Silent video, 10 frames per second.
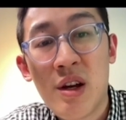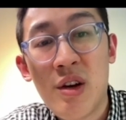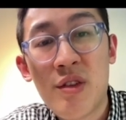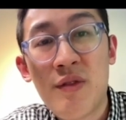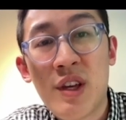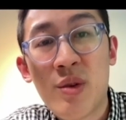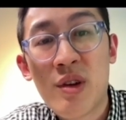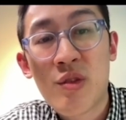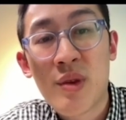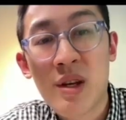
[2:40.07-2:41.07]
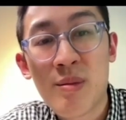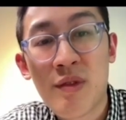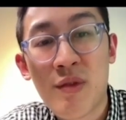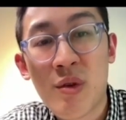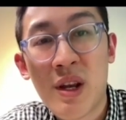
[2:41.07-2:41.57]
All the fingering's written
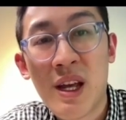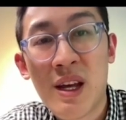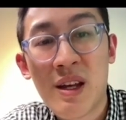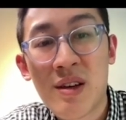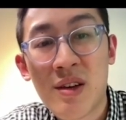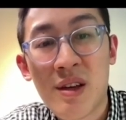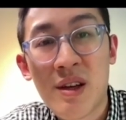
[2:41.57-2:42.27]
beforehand.